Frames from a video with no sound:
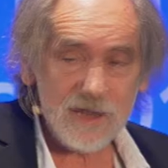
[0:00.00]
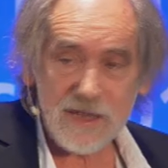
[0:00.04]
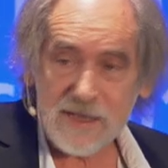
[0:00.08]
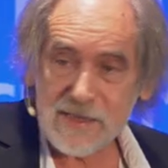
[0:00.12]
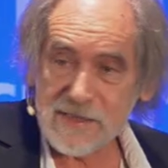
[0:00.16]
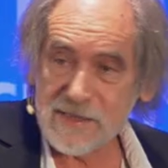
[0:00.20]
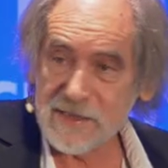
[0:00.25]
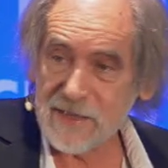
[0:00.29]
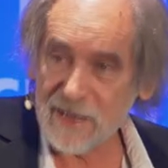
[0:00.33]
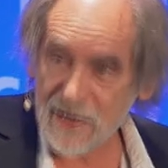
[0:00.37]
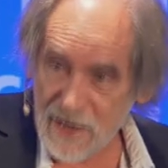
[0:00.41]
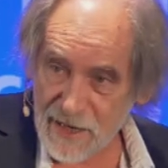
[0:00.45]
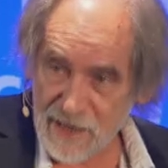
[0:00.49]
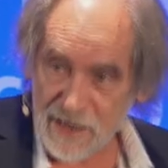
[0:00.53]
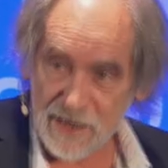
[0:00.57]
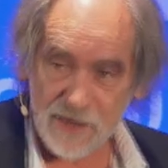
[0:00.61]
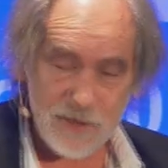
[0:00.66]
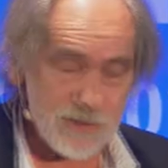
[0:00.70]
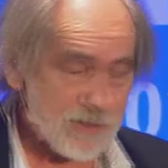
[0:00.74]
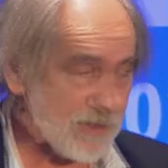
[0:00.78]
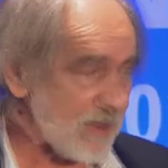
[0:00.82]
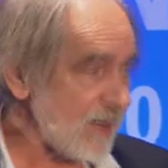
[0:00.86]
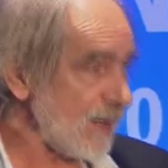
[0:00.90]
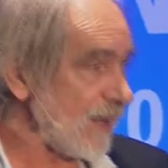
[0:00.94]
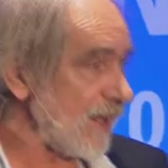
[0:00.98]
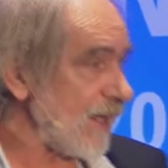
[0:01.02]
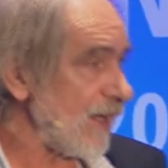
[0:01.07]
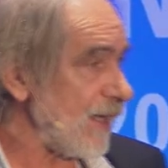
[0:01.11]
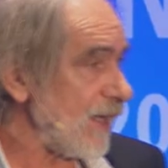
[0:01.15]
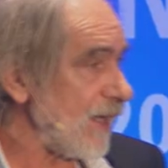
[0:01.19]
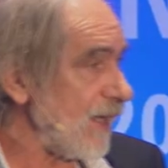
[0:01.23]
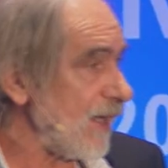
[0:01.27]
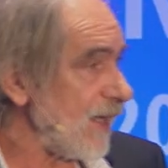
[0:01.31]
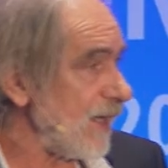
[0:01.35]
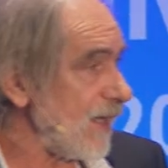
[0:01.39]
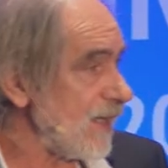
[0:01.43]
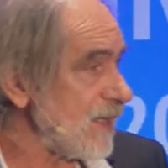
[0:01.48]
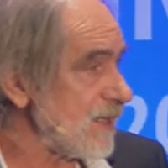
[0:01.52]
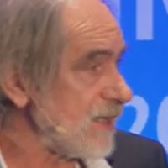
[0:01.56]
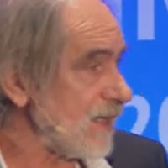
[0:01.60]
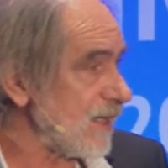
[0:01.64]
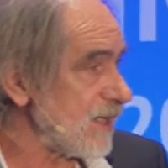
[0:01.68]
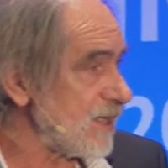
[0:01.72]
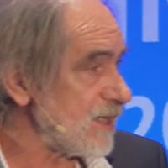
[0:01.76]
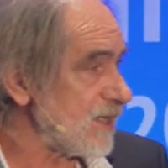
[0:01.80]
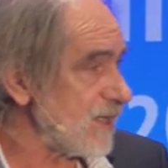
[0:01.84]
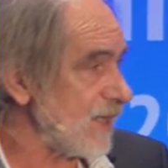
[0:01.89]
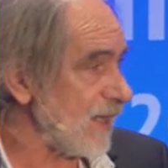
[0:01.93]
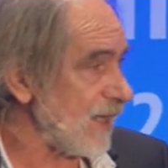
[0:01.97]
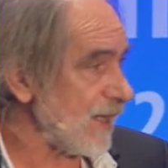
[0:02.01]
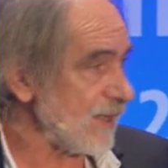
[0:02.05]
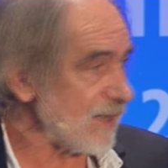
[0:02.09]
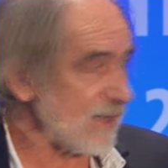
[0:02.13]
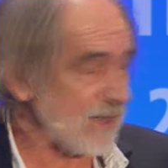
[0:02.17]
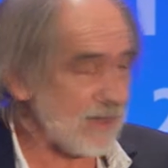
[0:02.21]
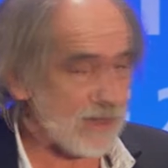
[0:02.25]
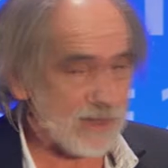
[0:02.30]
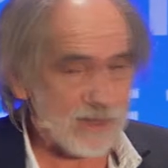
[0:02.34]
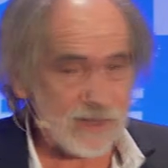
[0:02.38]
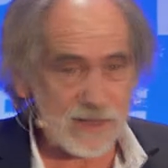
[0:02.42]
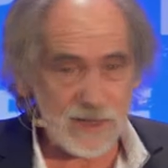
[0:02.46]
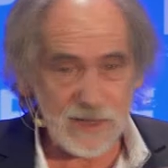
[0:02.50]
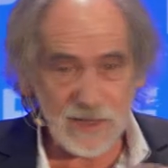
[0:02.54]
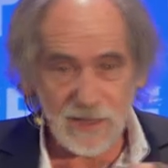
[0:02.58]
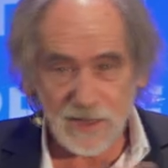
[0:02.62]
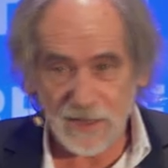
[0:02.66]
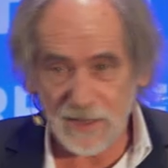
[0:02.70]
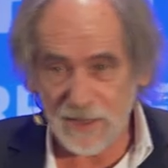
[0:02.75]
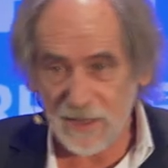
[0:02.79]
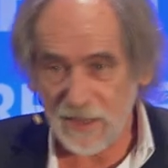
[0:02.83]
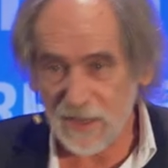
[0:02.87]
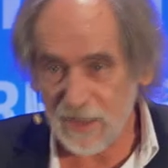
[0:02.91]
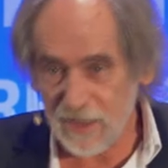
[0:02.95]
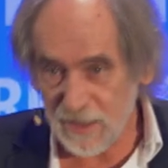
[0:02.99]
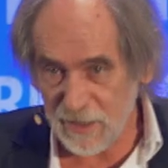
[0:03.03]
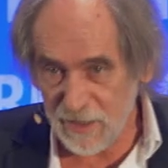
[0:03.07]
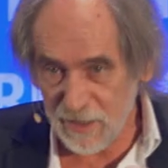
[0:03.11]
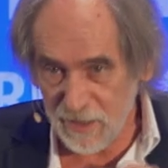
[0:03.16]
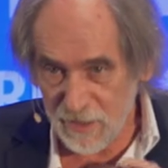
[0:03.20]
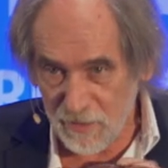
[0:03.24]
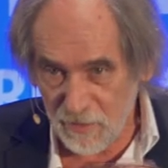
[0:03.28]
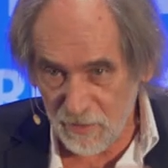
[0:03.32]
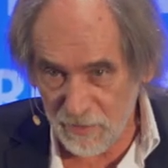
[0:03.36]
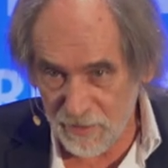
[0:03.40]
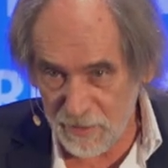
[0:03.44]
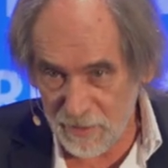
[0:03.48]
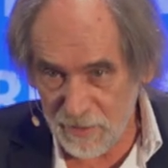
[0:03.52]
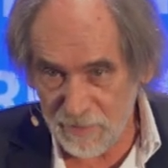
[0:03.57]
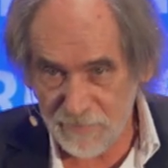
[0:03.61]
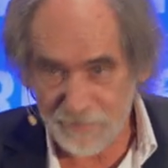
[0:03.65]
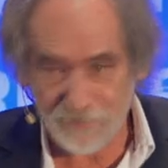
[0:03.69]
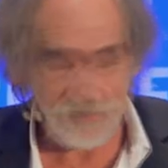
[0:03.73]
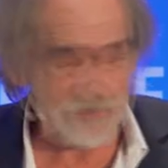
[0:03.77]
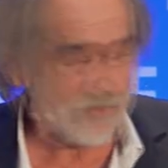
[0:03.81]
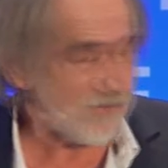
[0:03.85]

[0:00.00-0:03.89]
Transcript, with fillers: is needed really is that, and all, all, all,